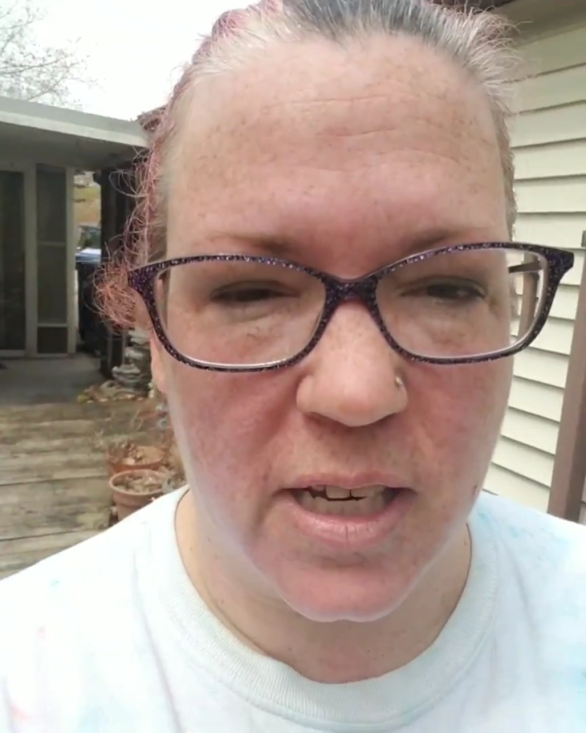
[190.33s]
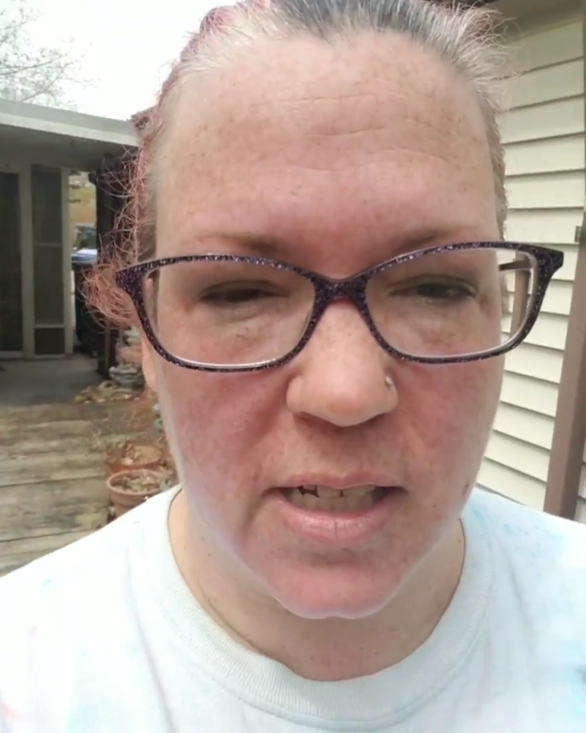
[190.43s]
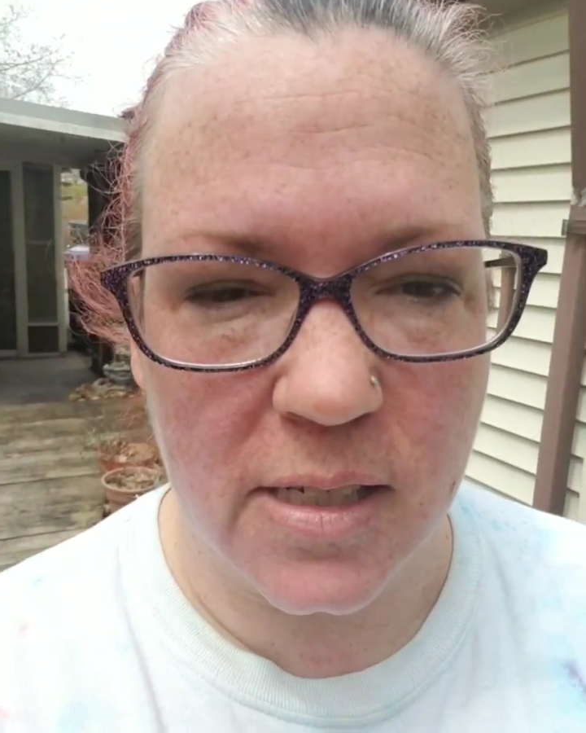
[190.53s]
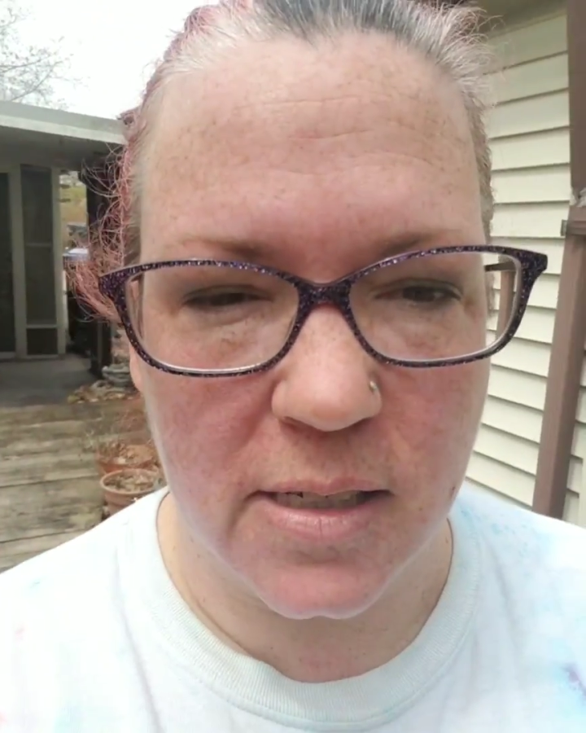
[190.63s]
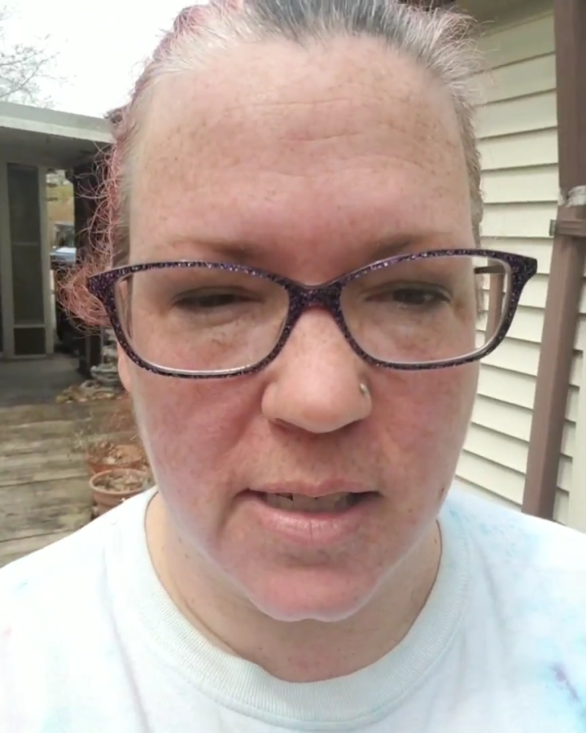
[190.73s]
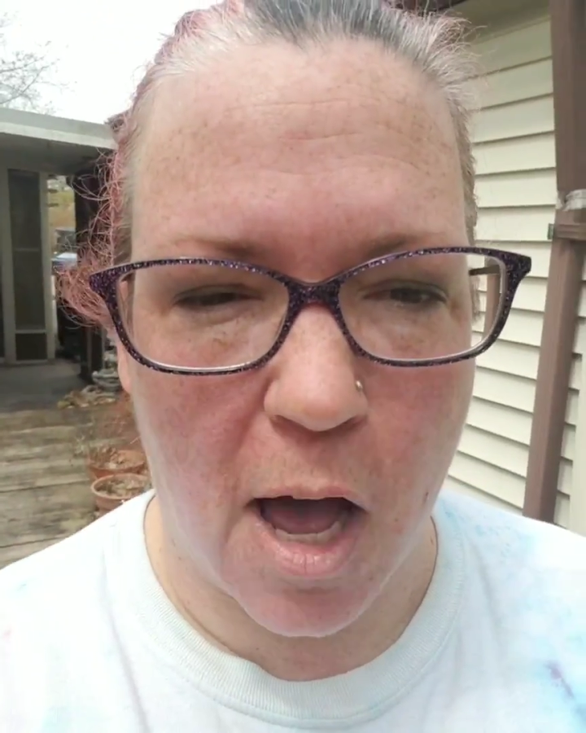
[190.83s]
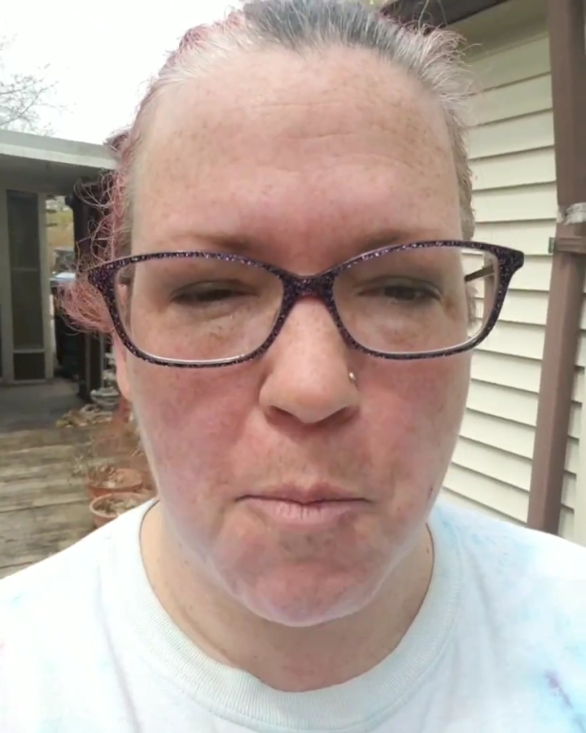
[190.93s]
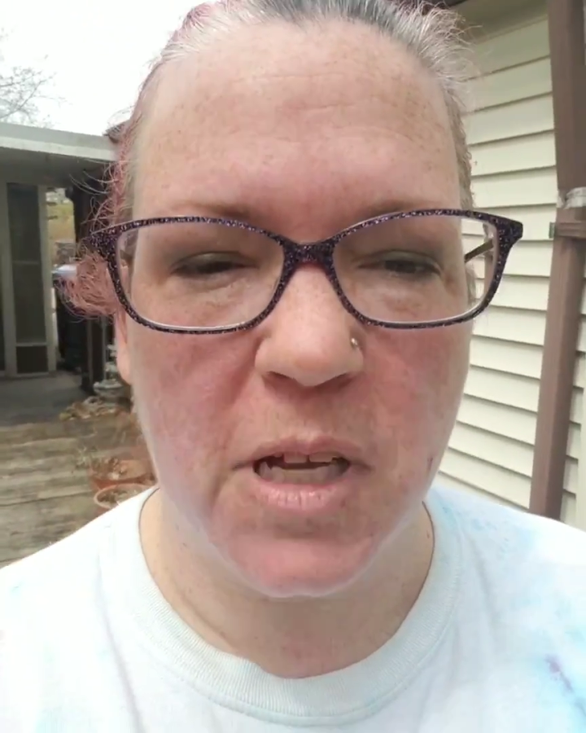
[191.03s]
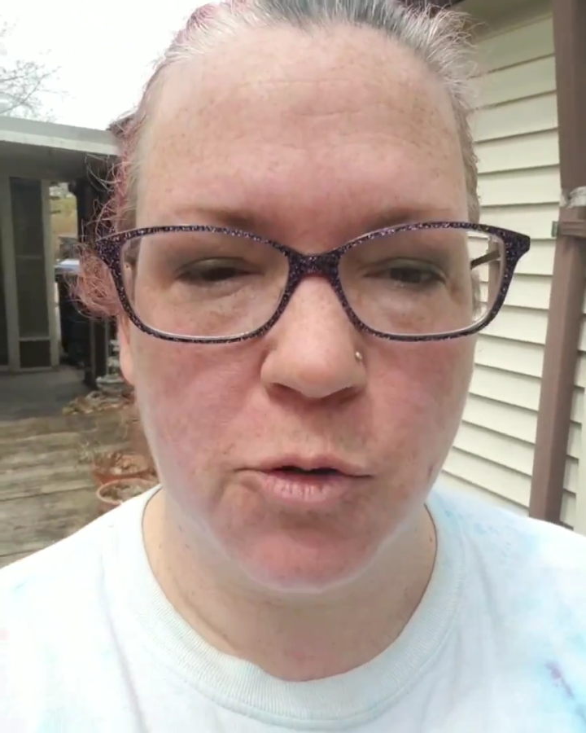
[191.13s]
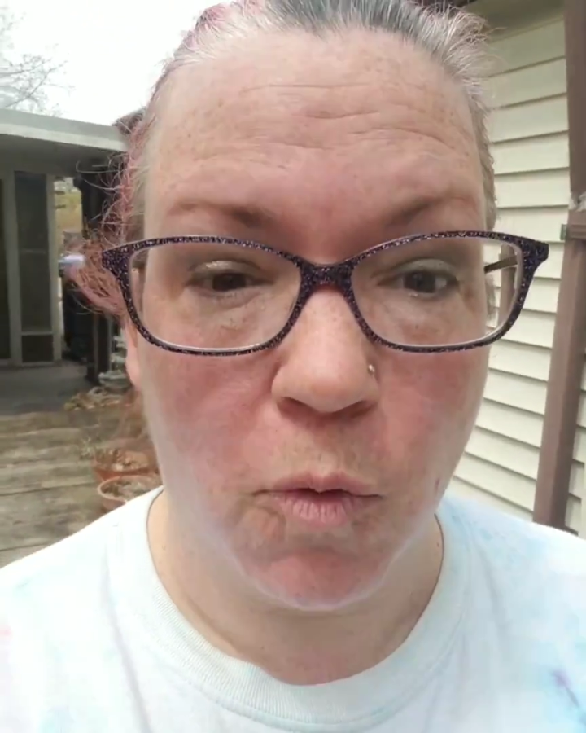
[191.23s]
is
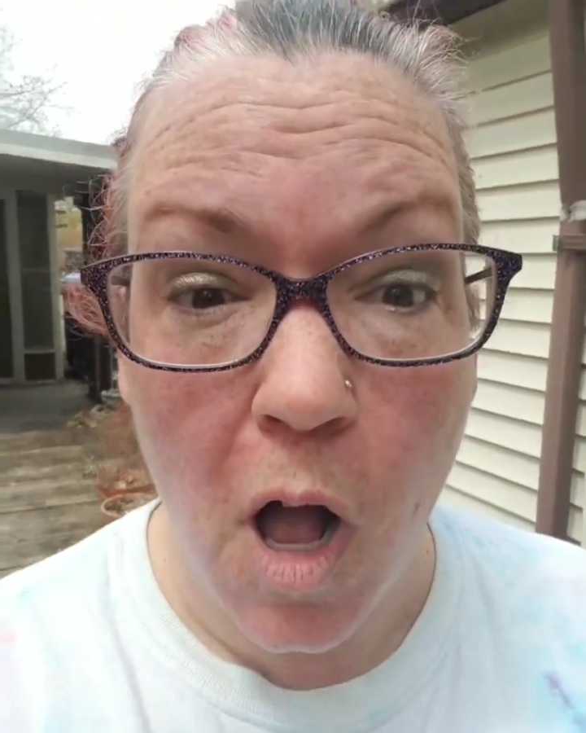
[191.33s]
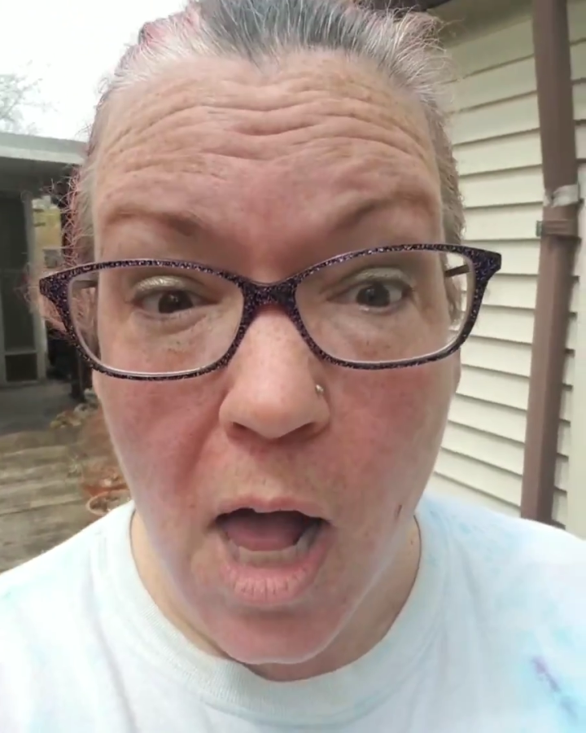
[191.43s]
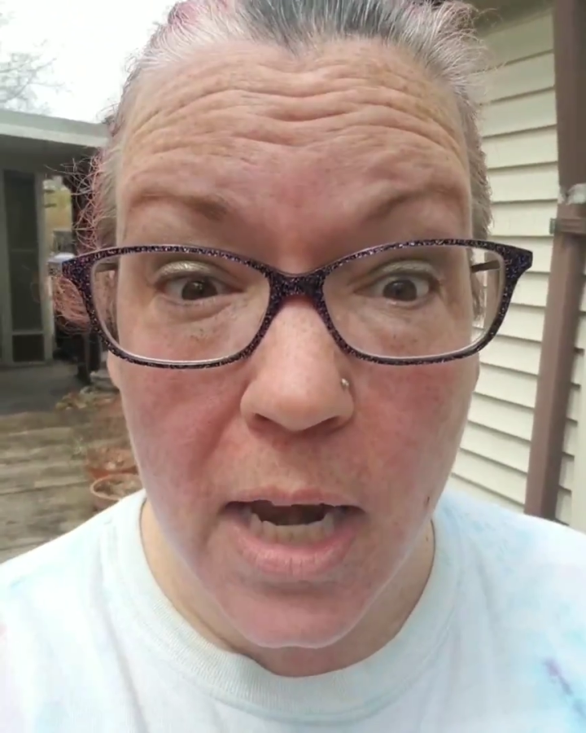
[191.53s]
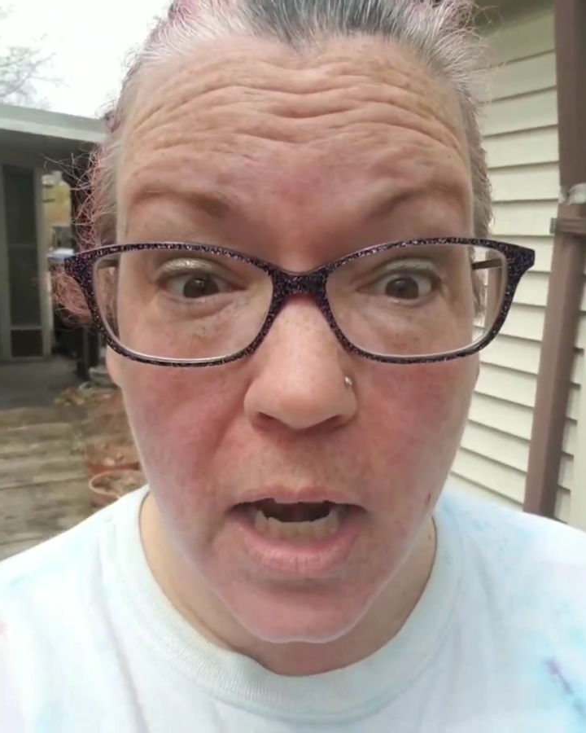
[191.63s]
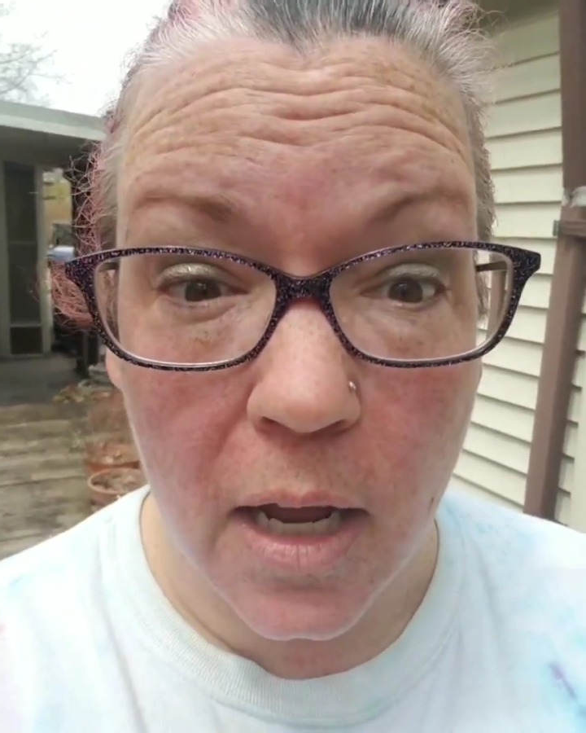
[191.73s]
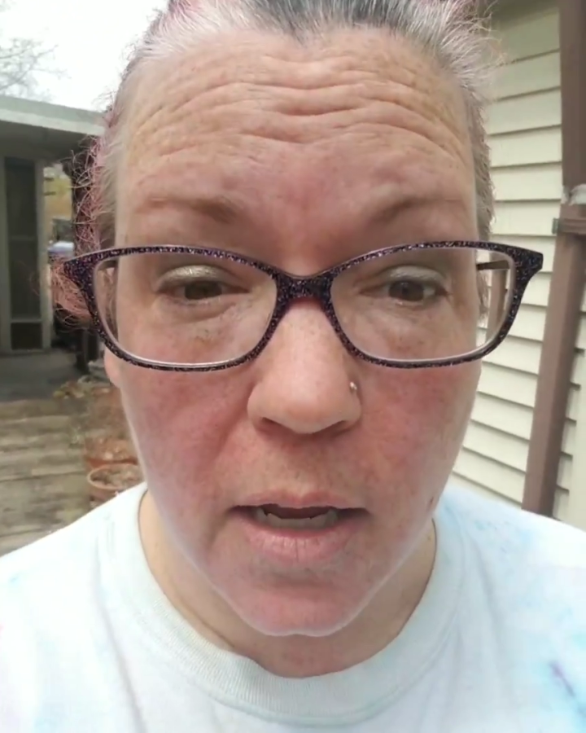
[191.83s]
Zombies Run!